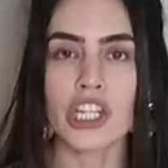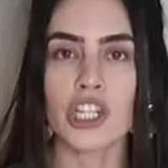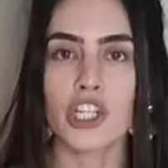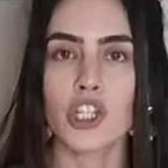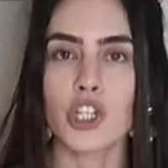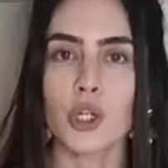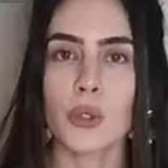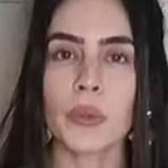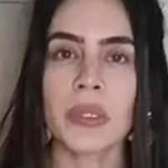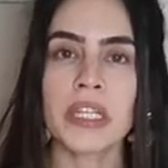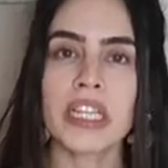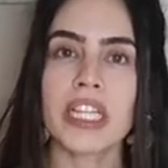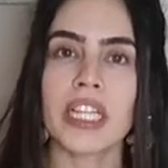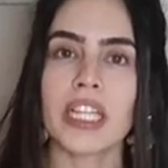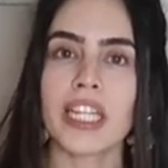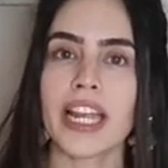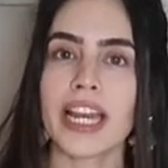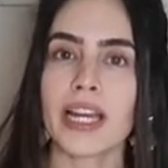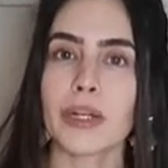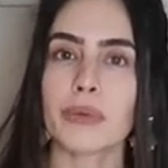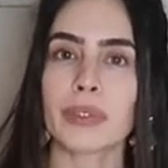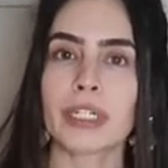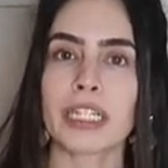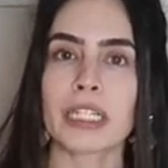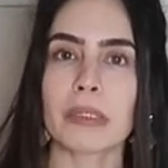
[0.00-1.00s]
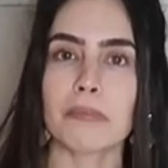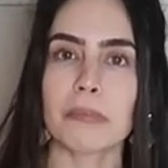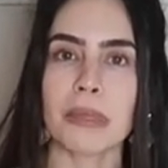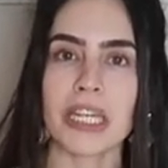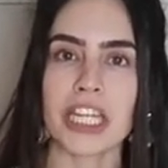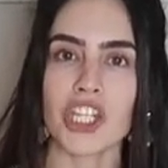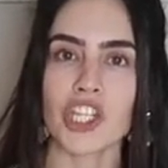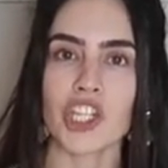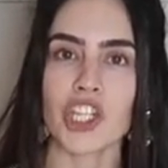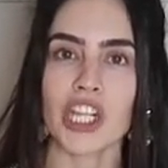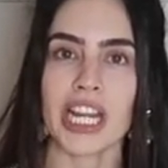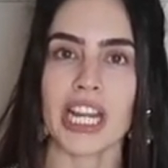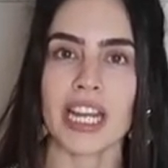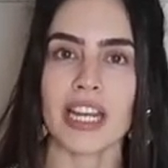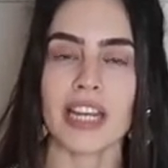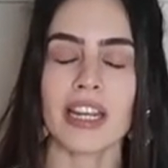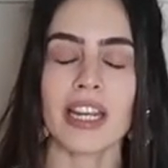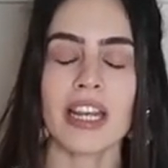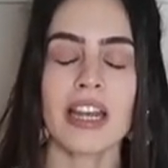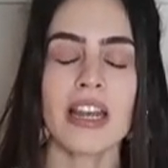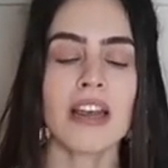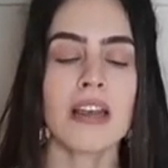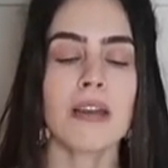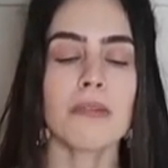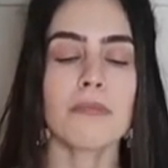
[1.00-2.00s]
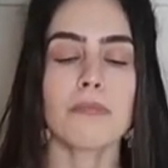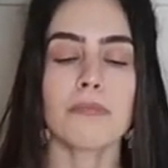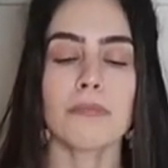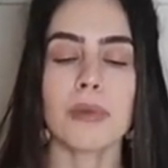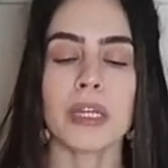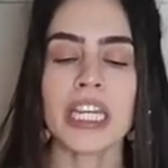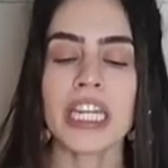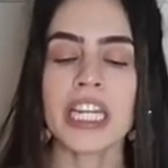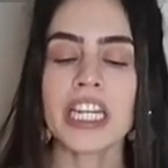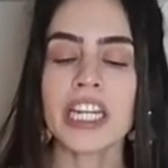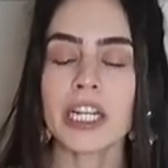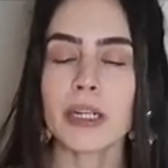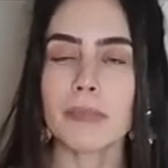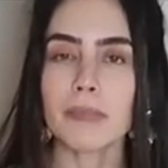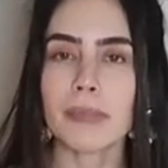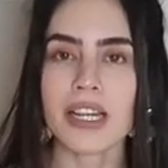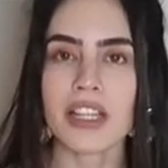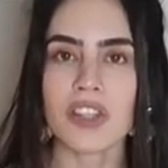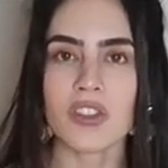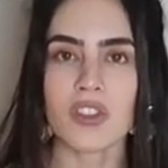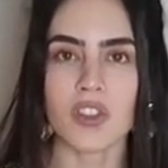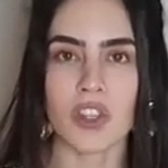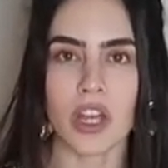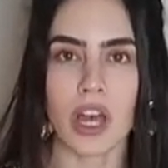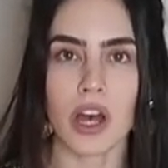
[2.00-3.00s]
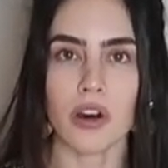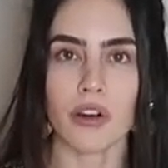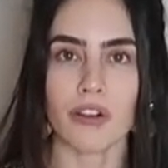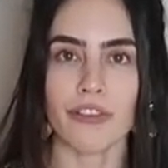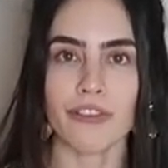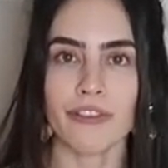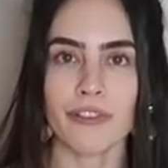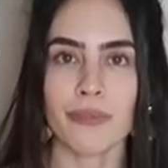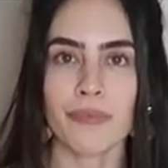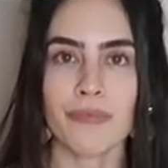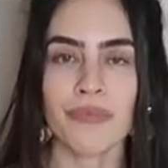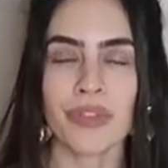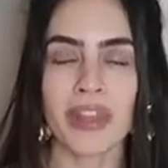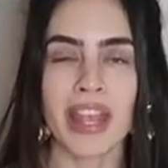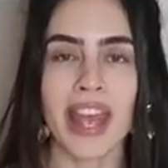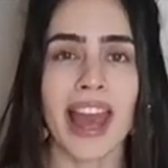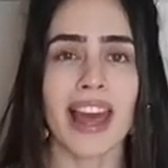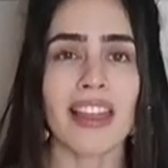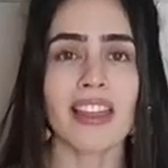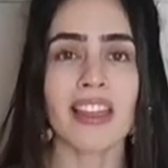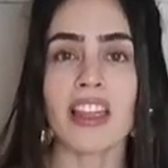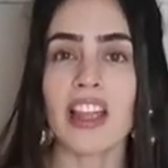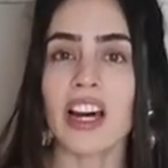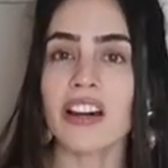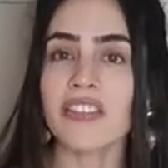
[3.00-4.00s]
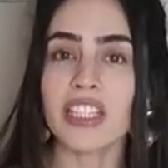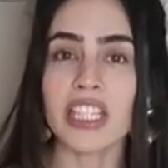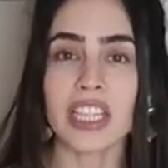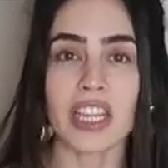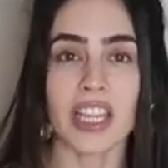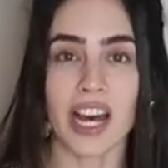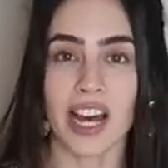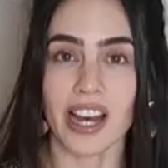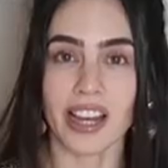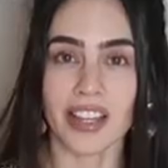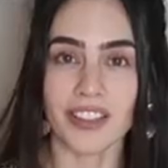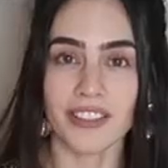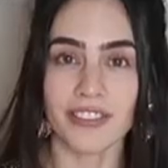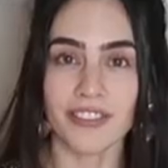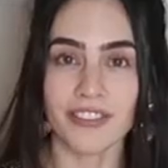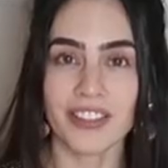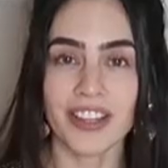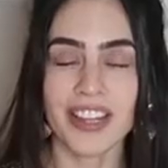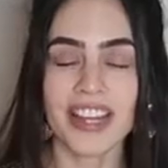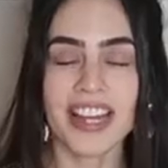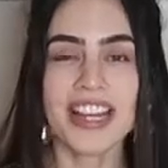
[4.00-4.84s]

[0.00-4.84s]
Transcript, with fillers: doing the light work mission, being our best self, and loving life.